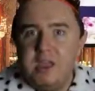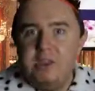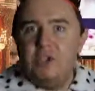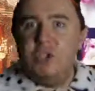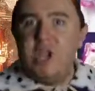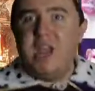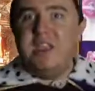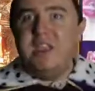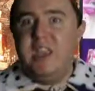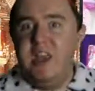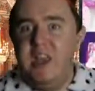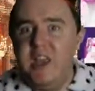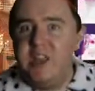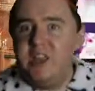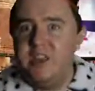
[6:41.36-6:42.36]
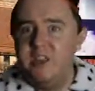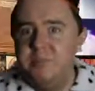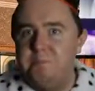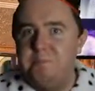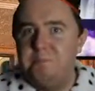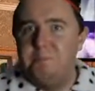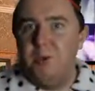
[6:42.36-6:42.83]
ejaculating his
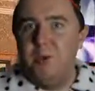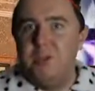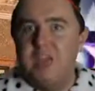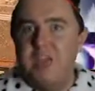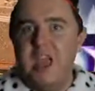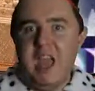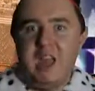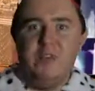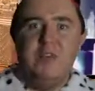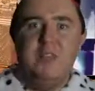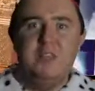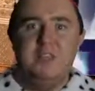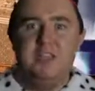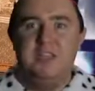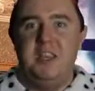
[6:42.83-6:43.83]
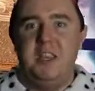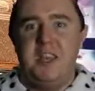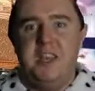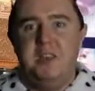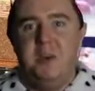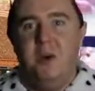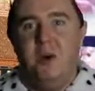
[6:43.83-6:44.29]
Bulgarian
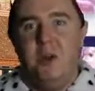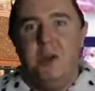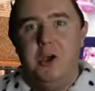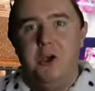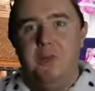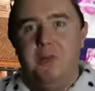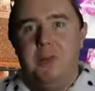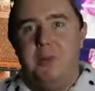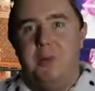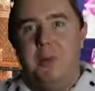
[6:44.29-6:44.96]
seed all over the